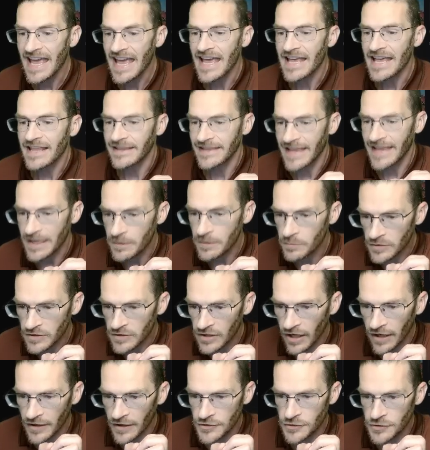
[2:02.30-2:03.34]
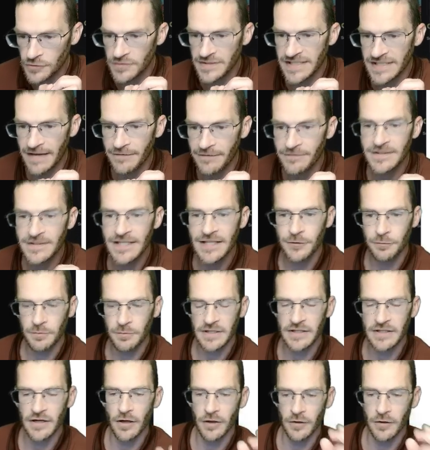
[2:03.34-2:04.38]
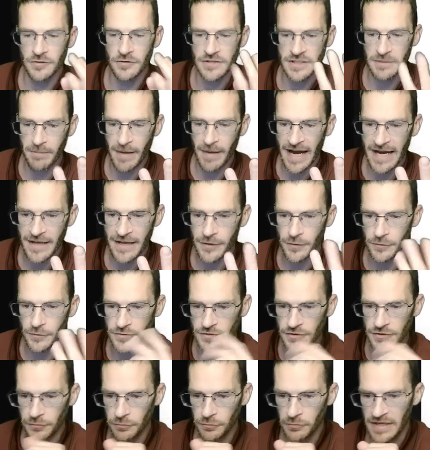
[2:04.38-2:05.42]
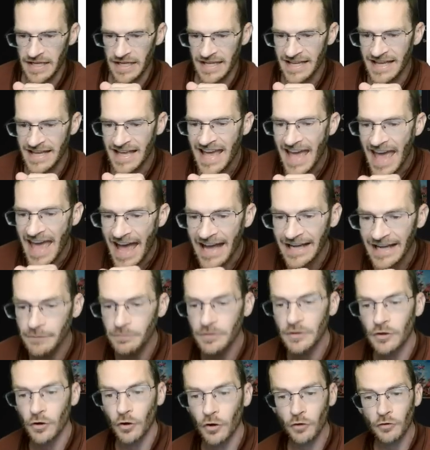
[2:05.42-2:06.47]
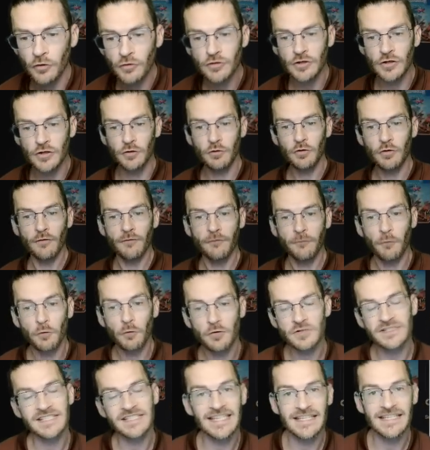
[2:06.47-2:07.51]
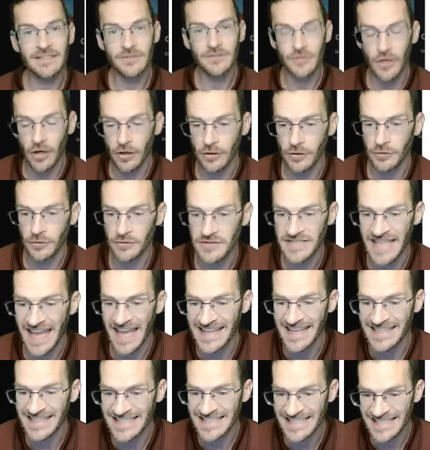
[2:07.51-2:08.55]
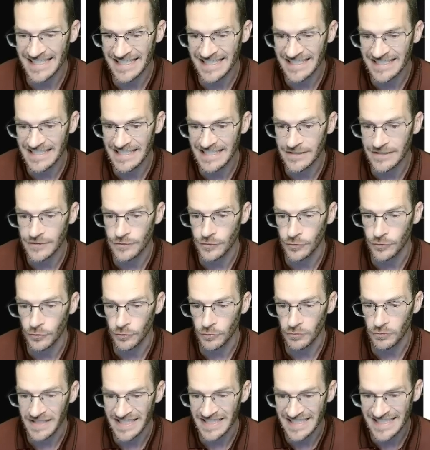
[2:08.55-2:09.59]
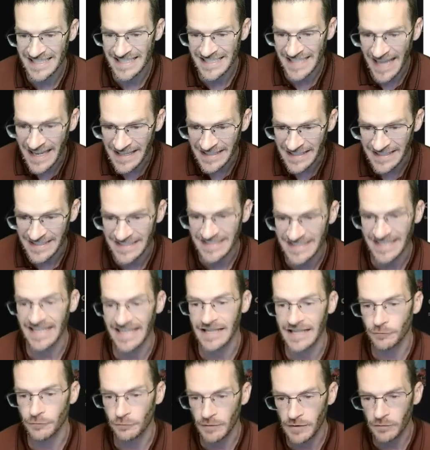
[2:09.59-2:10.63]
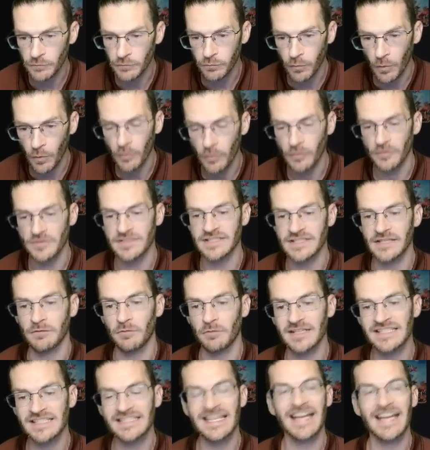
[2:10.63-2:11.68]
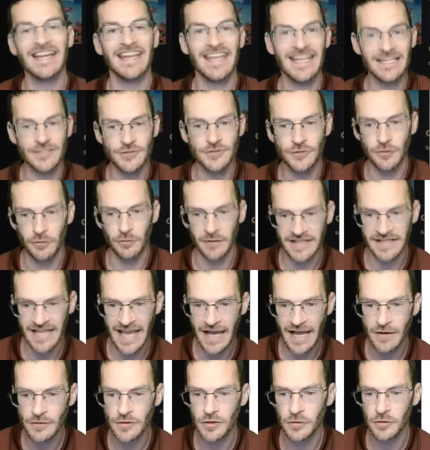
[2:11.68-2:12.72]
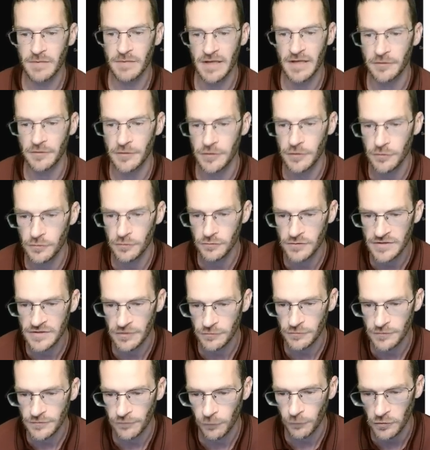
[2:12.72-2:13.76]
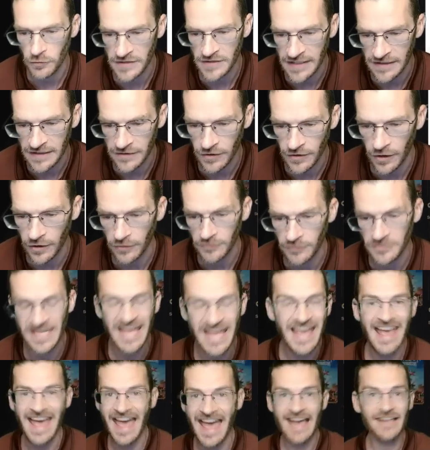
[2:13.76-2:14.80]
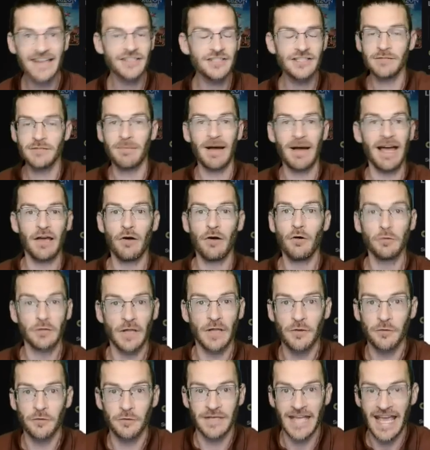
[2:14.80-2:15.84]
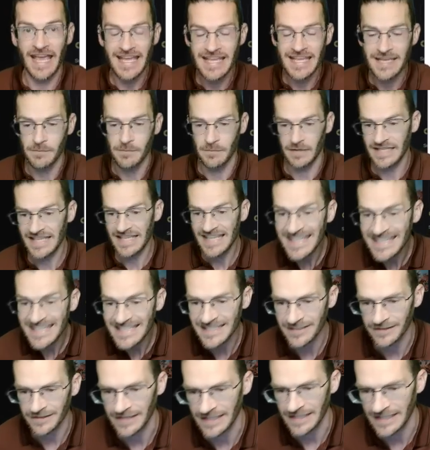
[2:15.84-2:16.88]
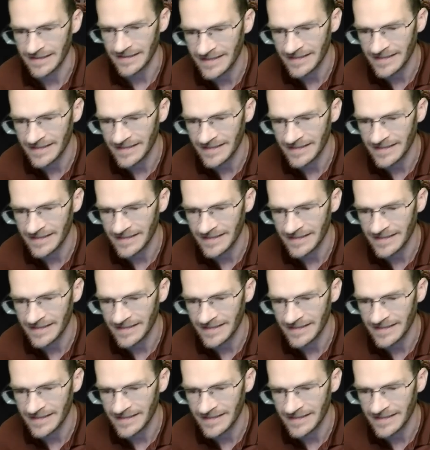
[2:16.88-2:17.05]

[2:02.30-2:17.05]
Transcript: They would cost you $73 to buy those 3, and it would earn you $14.62 in rewards that once that hits your account, you'll be able to use those $14 actually to buy a whole other game easily.